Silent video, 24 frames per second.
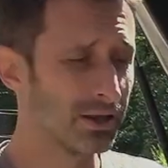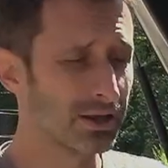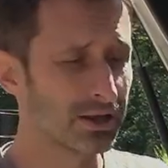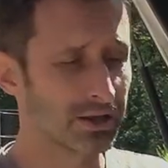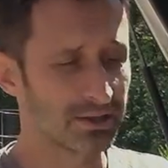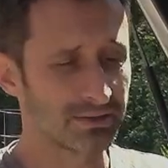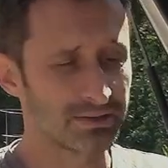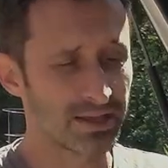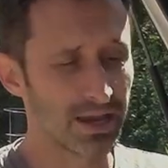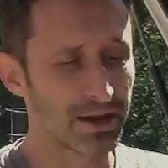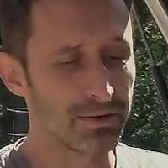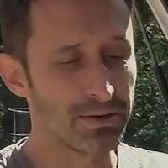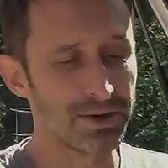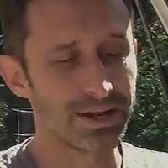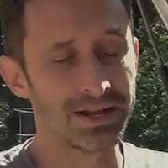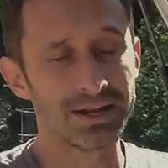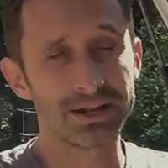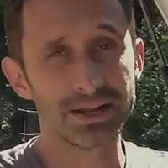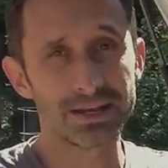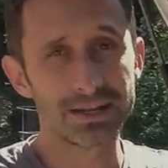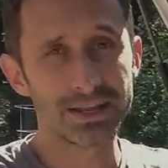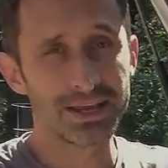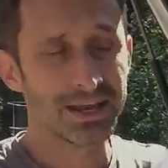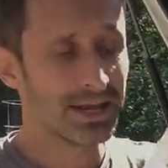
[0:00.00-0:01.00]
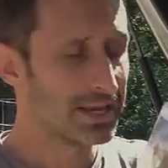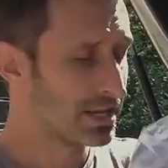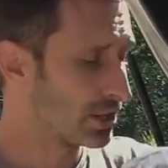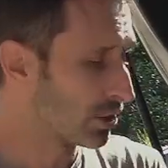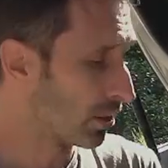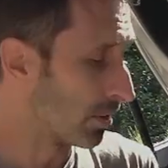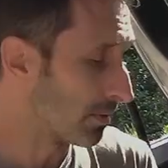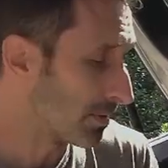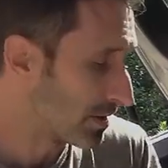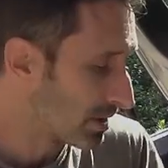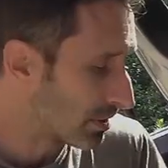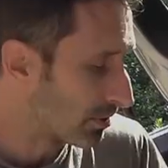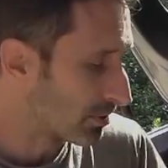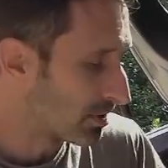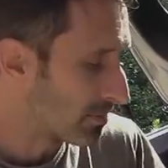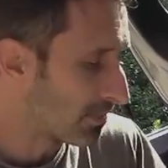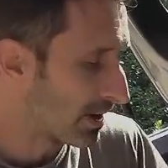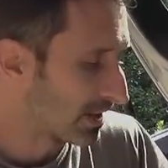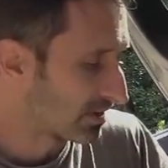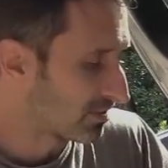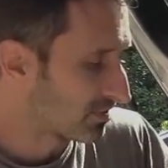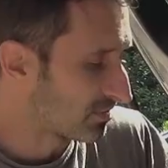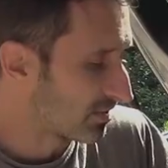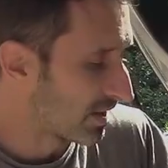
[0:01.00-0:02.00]
contaminated. You know, you know, you
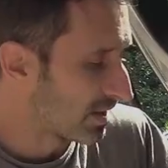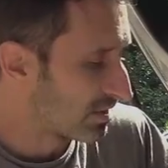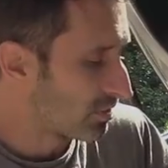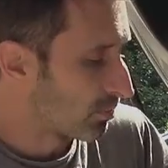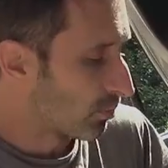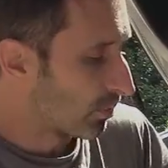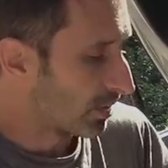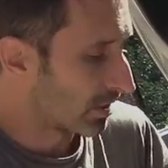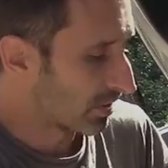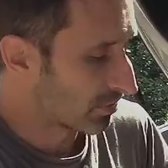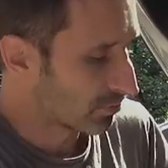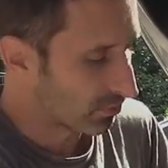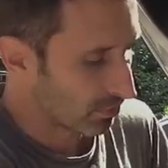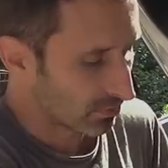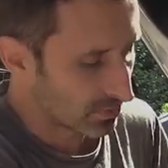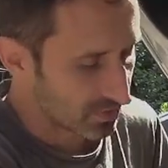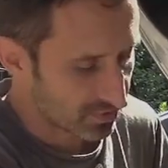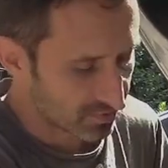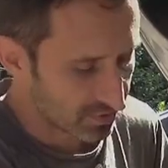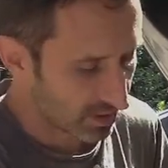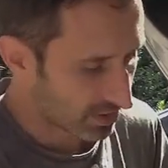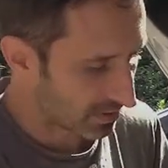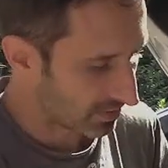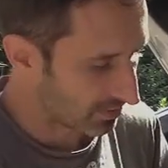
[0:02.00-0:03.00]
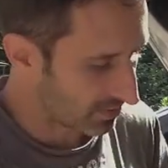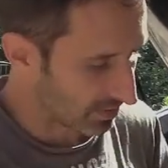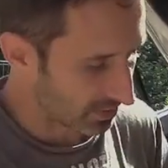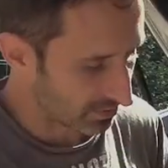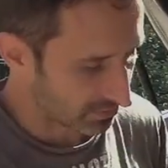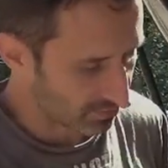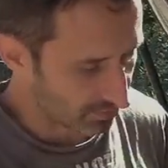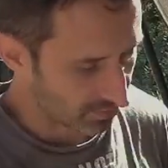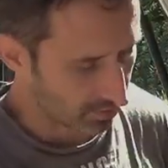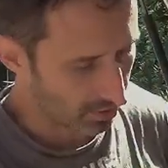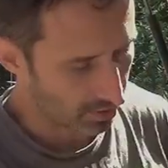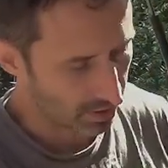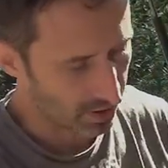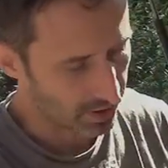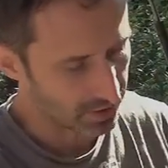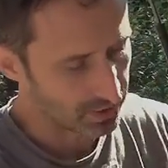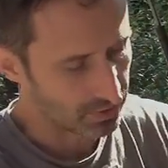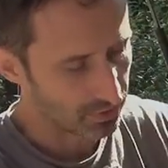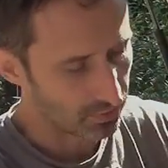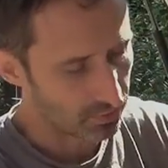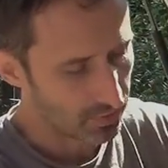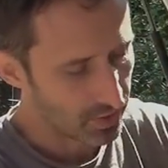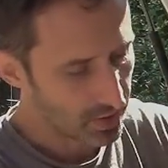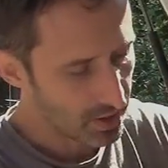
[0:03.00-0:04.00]
might decide you want to throw these kind of things on
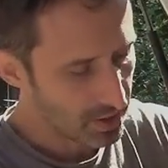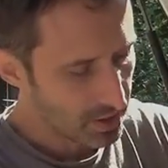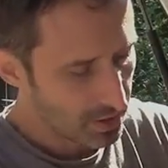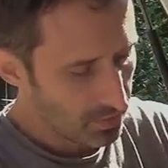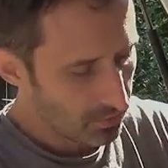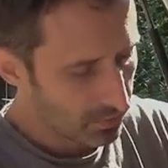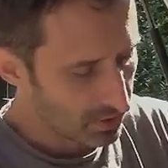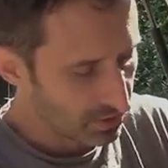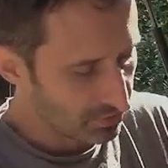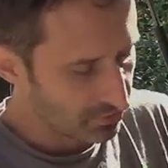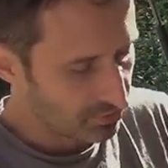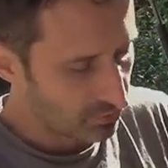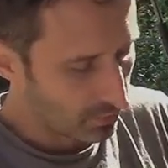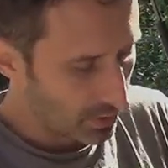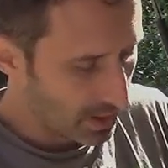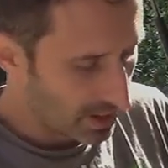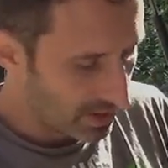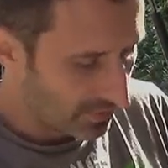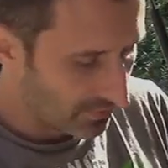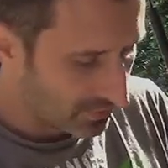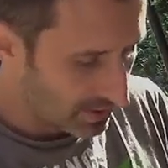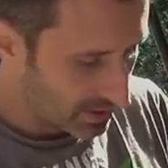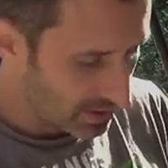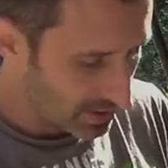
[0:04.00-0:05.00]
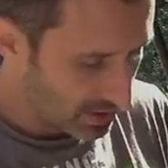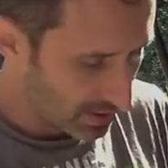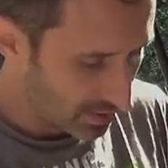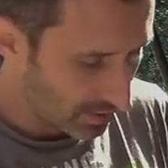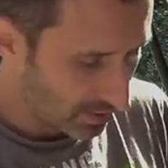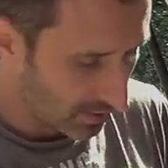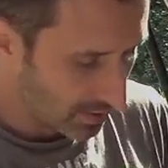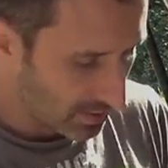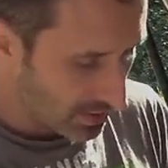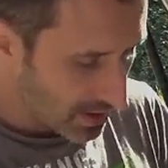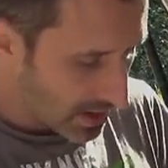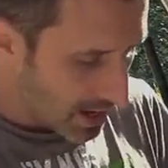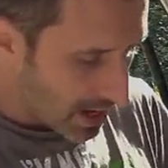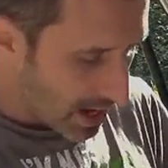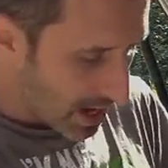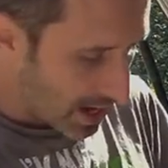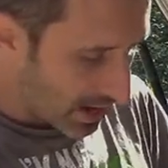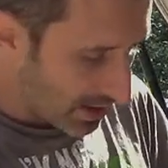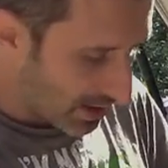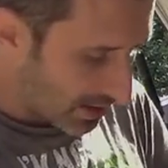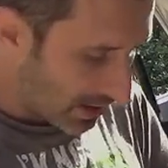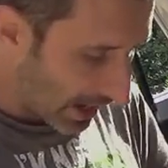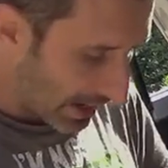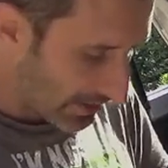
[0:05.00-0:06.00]
you. What else do we have in here?
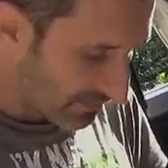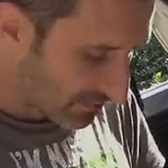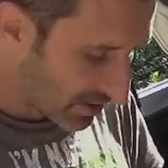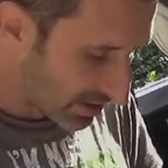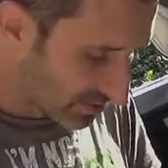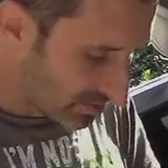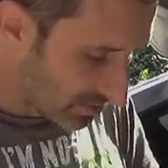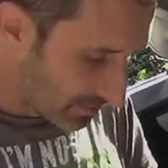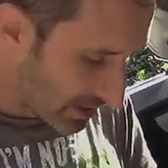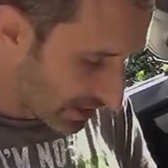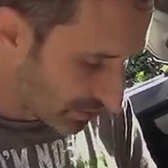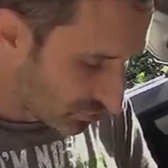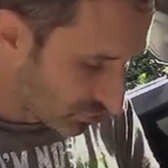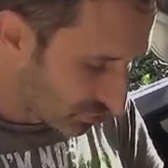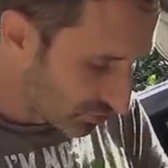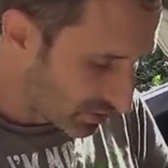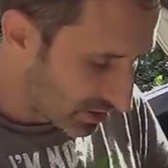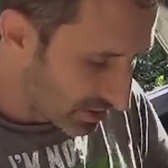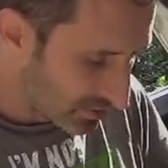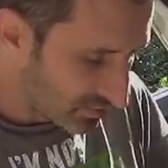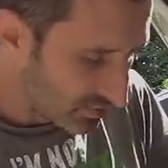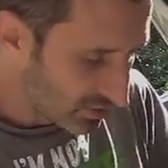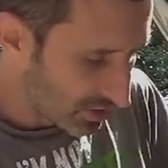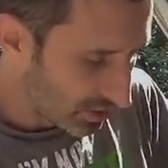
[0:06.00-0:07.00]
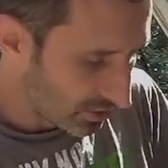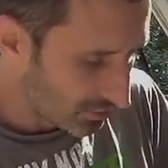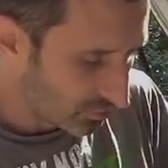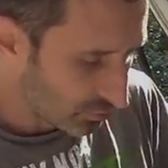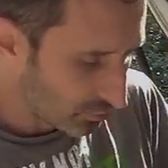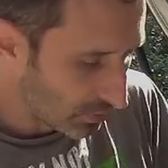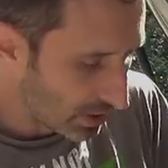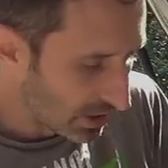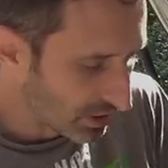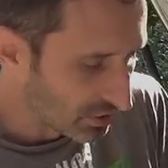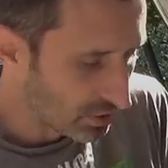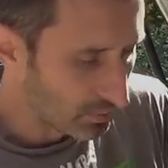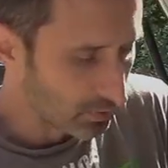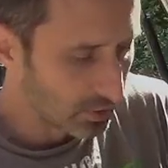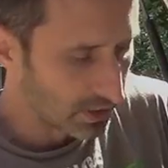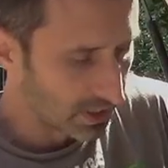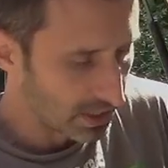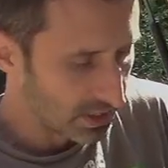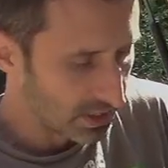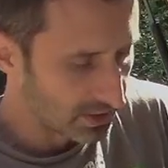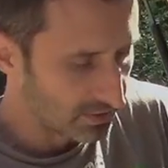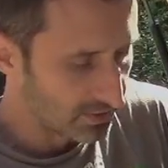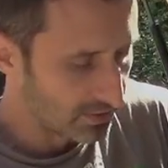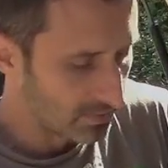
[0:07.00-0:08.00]
Uh, I've got some extra things that aren't directly
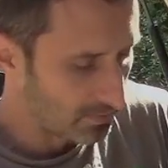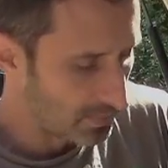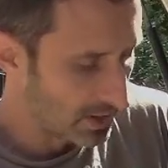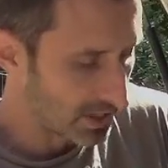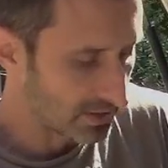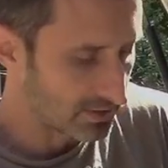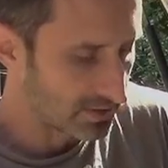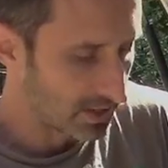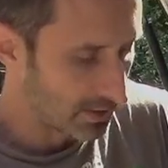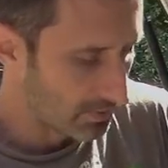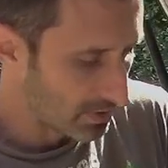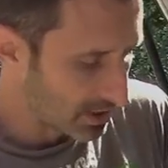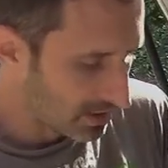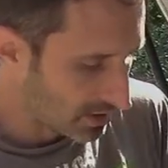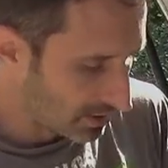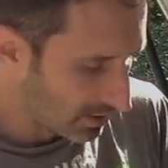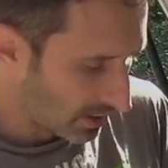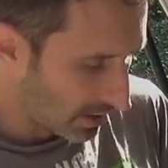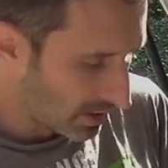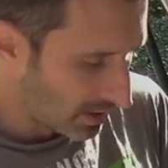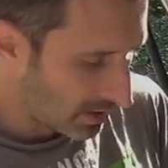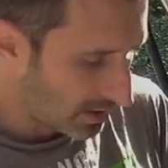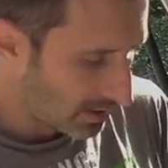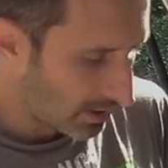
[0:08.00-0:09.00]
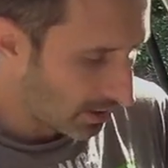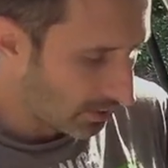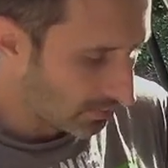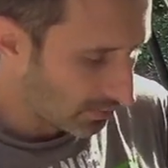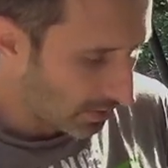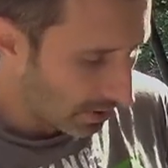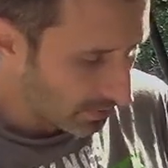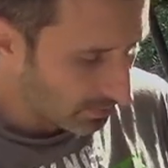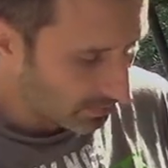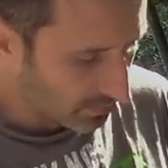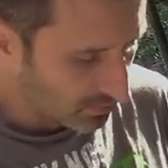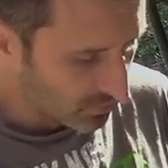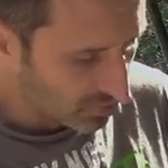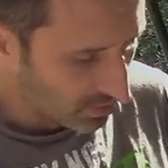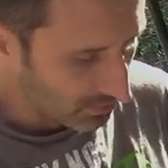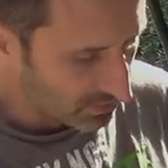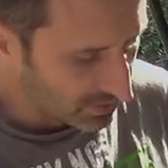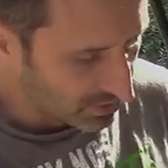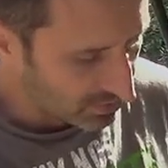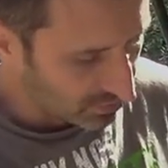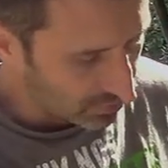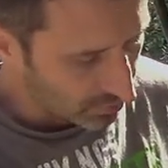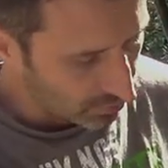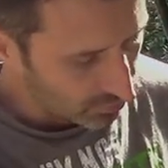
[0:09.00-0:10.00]
related to the pandemic. Uh, I'll, I'll, jump
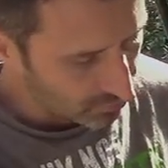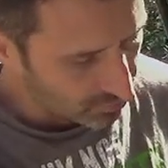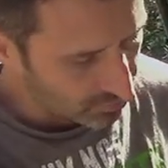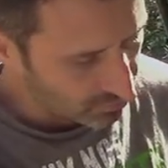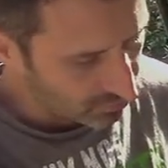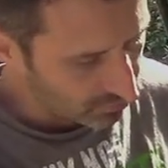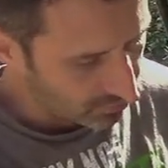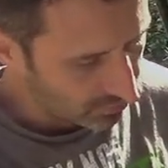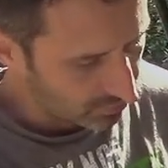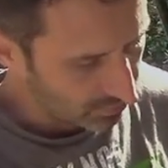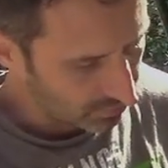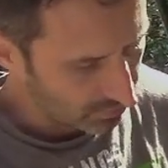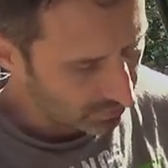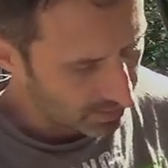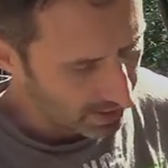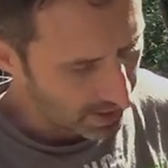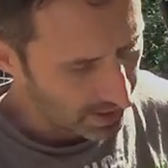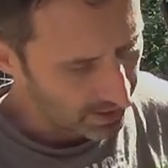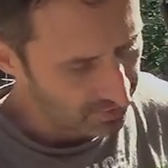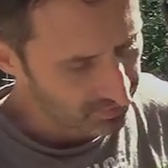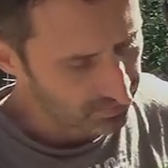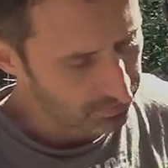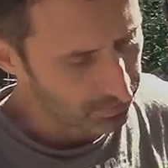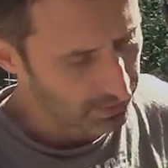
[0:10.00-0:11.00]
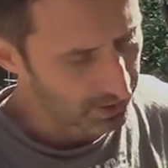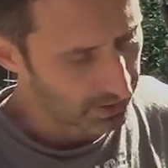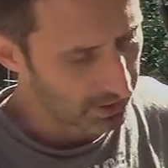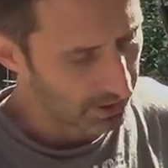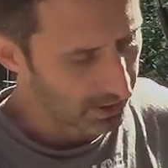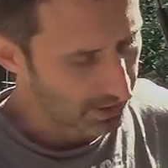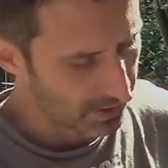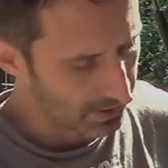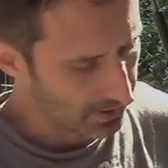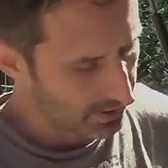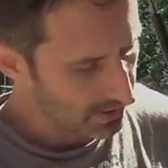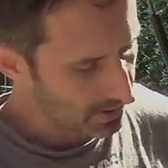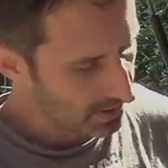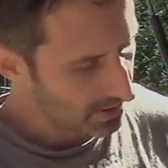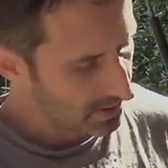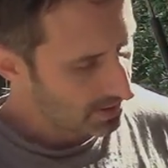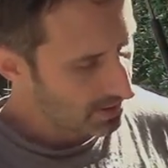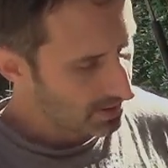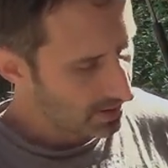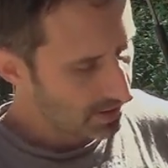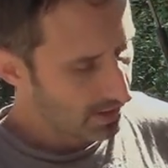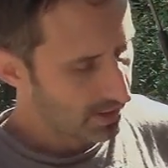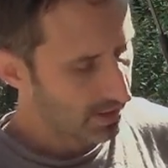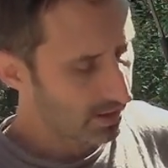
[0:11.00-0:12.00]
into those last, but uh,
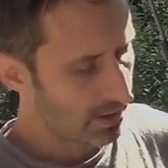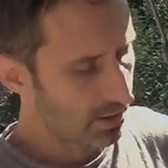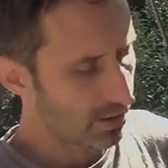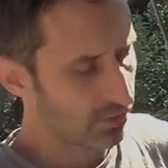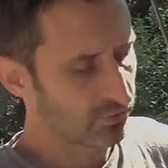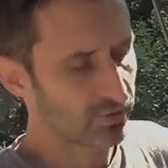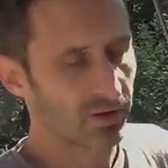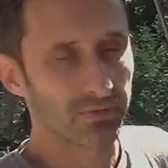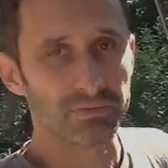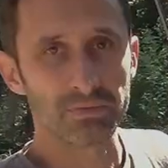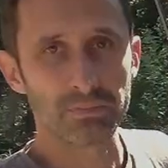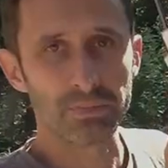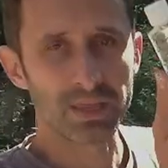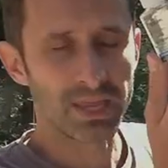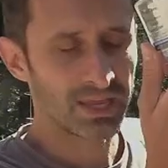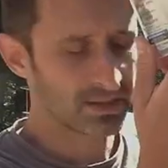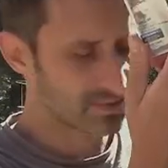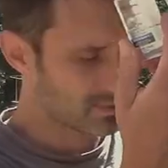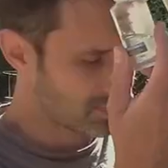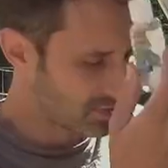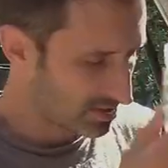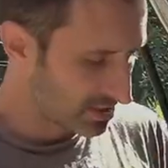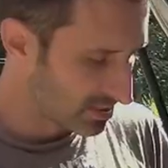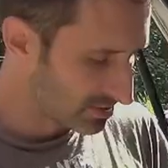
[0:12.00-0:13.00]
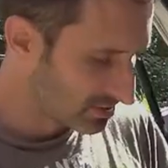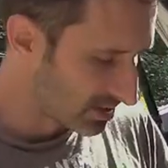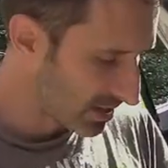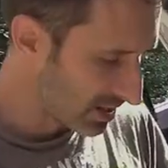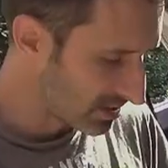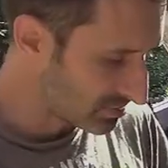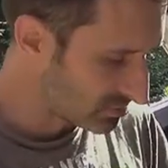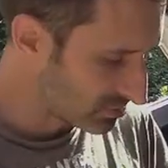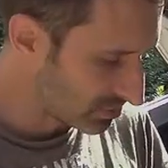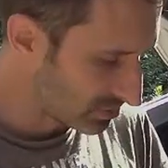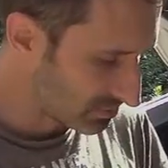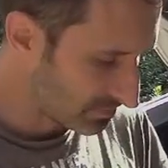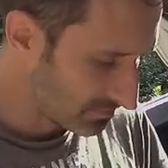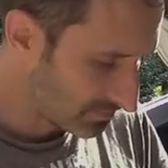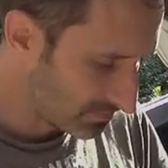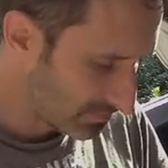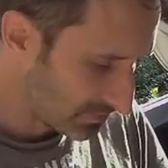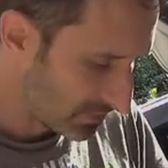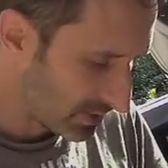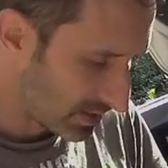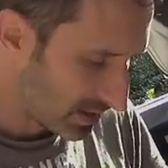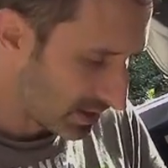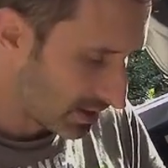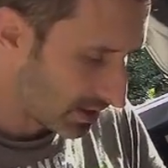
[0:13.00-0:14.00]
also have some hand sanitizer
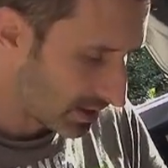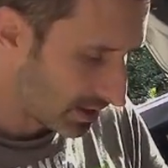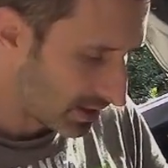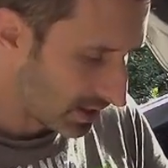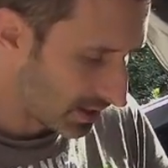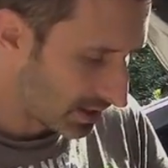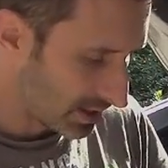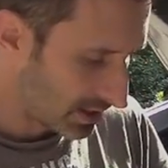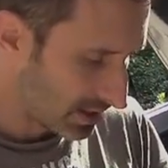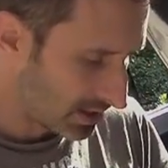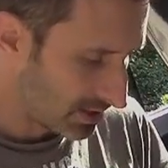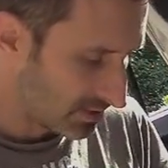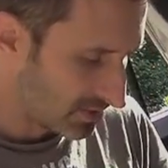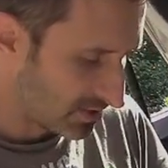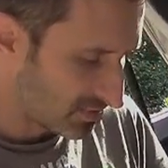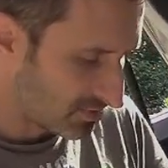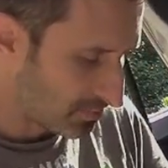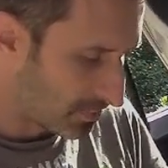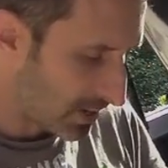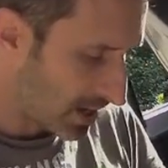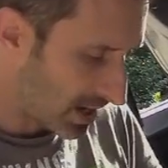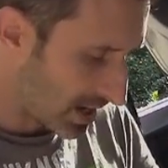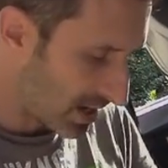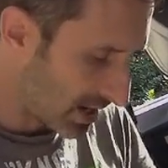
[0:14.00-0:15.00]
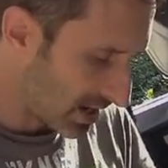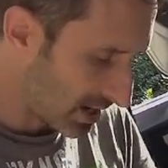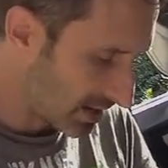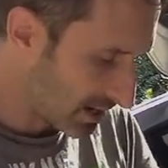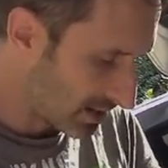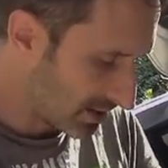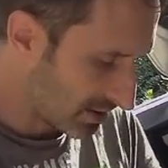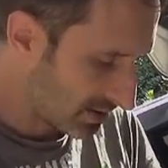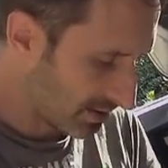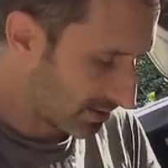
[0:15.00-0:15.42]
uh, in this bag